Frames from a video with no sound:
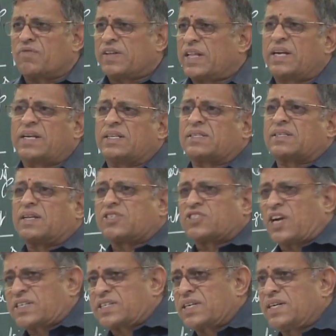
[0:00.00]
whether it is
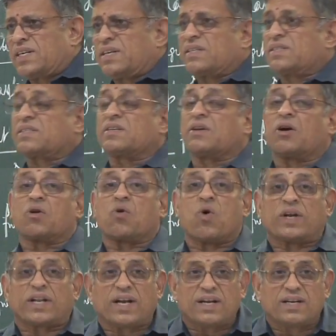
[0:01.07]
construction industry or
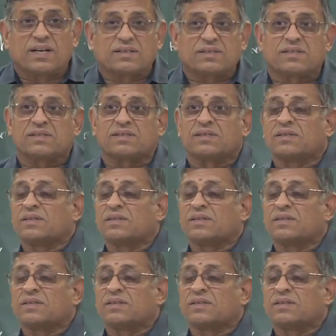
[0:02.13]
hotel industry